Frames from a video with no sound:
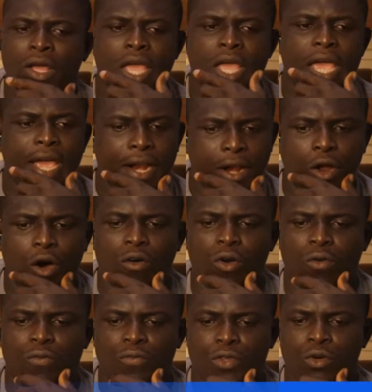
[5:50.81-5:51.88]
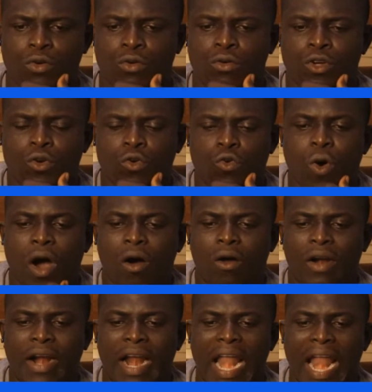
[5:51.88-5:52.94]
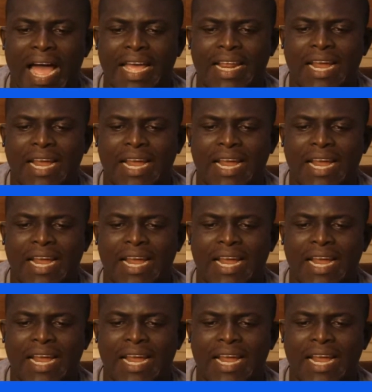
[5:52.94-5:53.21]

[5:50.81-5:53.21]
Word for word: a lot of you who are online.